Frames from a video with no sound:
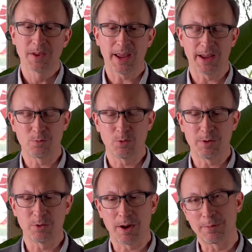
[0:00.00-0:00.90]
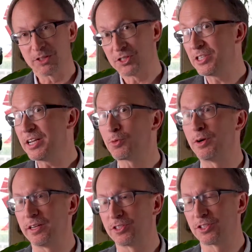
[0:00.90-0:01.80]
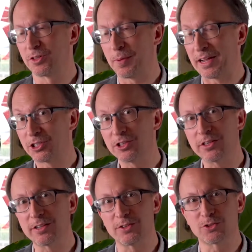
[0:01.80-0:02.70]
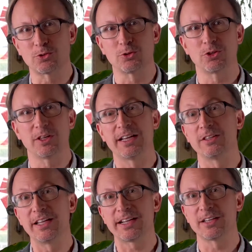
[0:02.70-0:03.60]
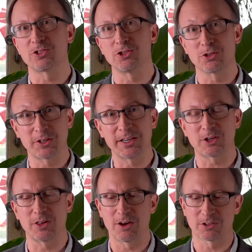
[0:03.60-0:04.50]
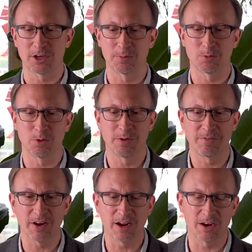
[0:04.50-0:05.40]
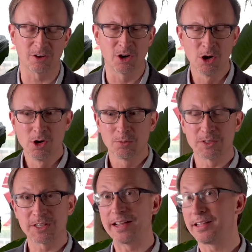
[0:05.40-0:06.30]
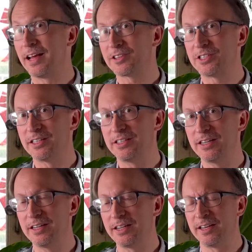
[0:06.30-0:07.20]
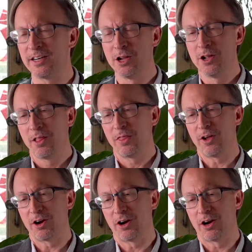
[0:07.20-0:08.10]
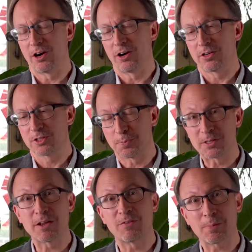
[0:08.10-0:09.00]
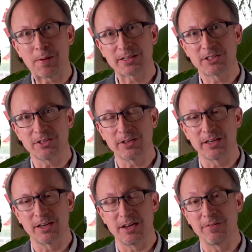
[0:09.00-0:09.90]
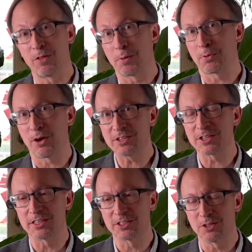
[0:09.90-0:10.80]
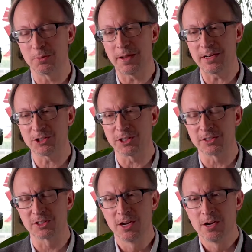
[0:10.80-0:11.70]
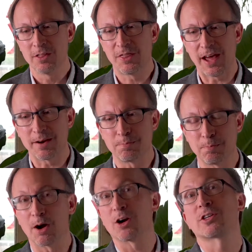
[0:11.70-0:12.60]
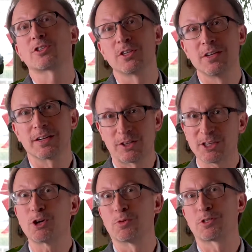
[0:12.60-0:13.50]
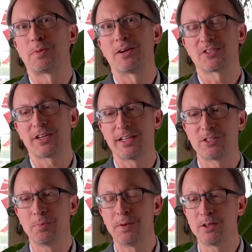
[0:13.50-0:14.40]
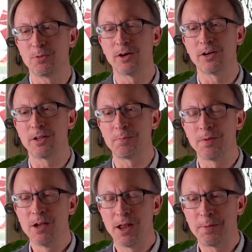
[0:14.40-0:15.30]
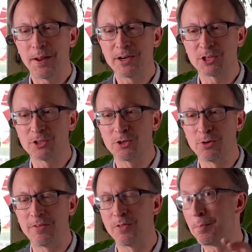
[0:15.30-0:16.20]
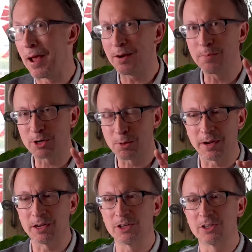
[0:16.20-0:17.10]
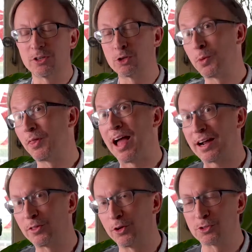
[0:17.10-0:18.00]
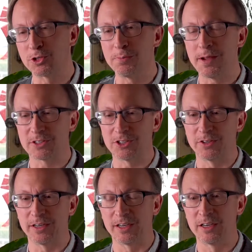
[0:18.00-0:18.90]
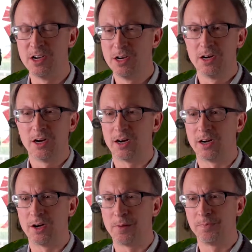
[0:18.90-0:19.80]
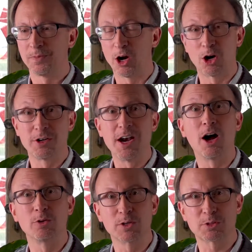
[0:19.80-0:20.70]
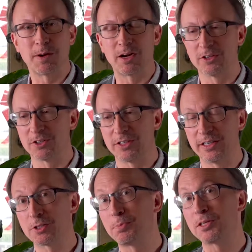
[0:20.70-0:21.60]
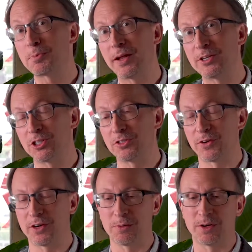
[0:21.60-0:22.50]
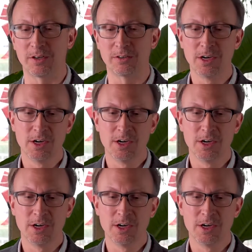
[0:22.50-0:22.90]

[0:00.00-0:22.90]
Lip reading: and we were able to sequence the bacteria in the stool and link it to clinical outcome. And what we found was that, yes, indeed, there are specific bacteria, if they're present in the patients, that marks clinical response to anti-PD-1, and patients who have the bad microbiota, who lack those good bacteria, are non-responders, and it splits patients very well.